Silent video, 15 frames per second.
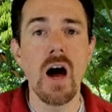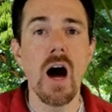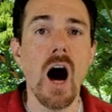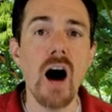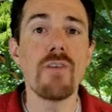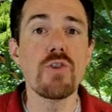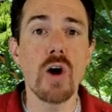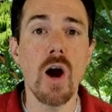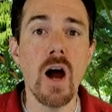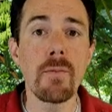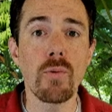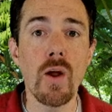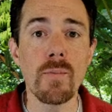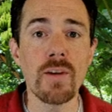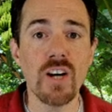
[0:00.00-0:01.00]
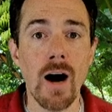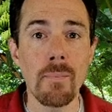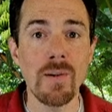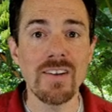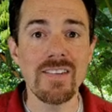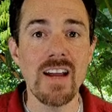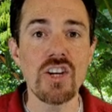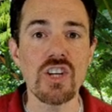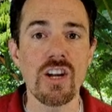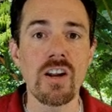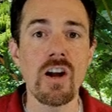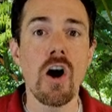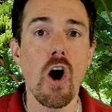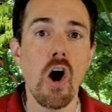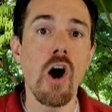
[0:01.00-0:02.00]
of your unemployment compensation
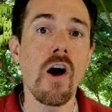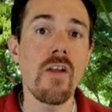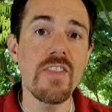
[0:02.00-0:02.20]
on